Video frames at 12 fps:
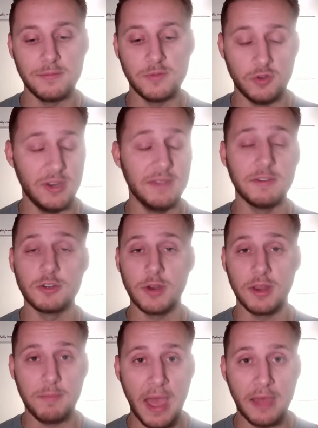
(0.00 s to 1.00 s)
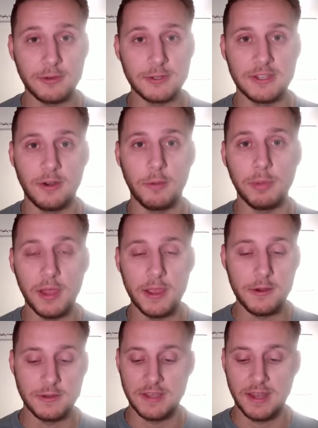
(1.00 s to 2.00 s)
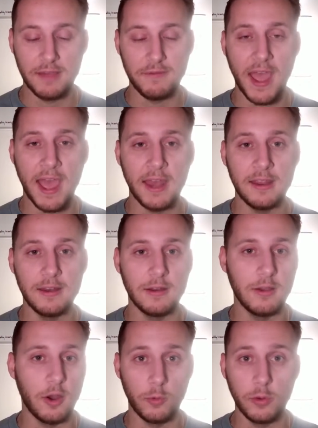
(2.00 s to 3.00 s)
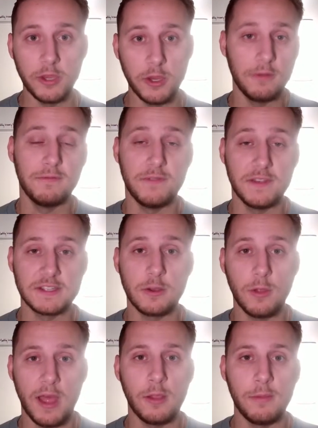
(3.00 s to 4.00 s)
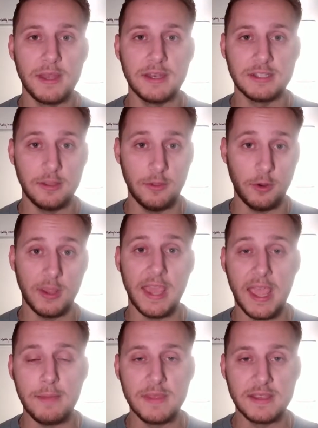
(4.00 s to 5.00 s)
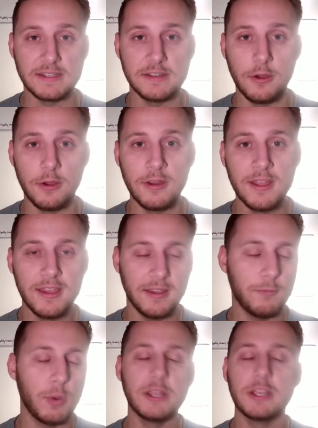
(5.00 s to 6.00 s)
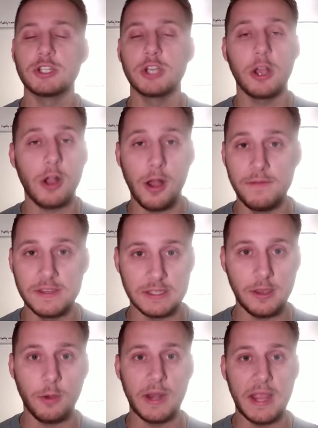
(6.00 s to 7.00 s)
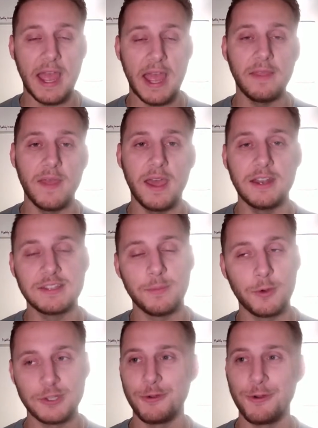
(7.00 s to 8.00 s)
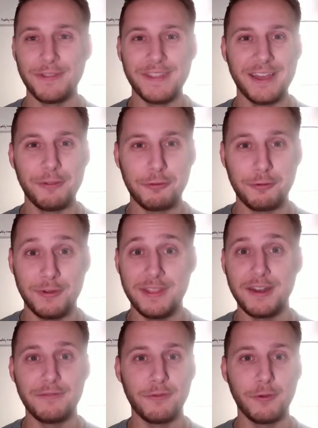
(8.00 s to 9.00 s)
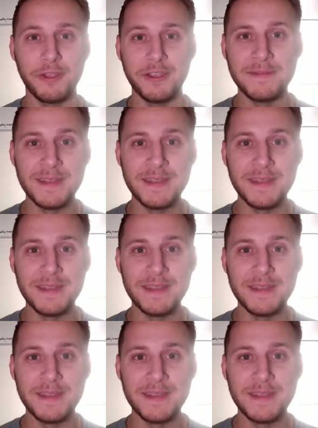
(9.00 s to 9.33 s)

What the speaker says: even Drake Batherson are players that have added a really good physical element to their game this year. Brady Tkachuk obviously already had that. It's more so on the other three that have really